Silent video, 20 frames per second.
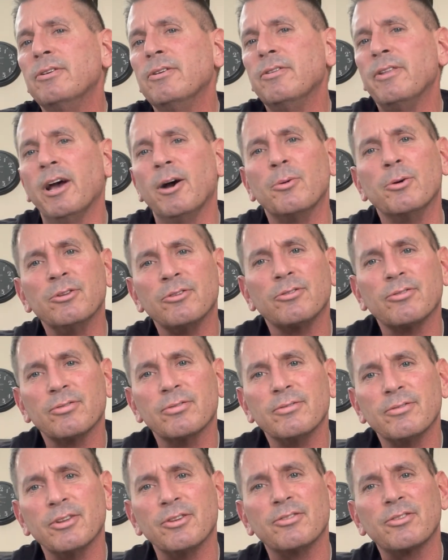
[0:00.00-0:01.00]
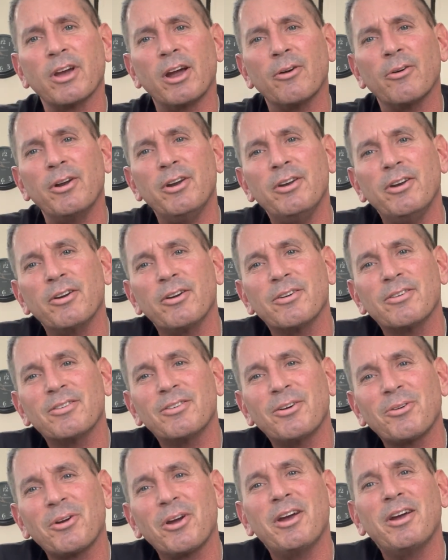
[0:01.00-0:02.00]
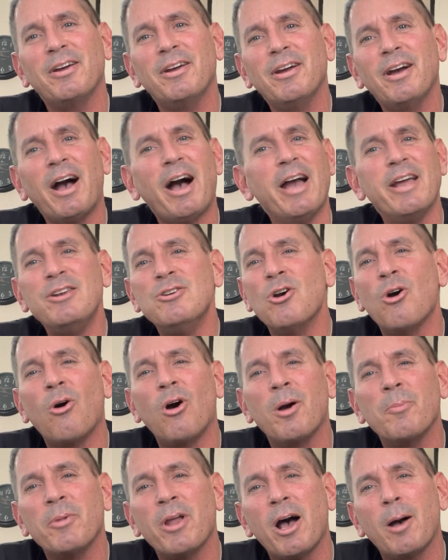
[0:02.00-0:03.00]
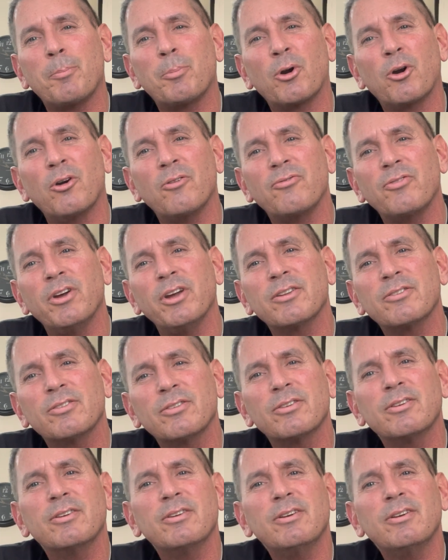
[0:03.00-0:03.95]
That one's this guy right here, okay? I know I'm not perfect.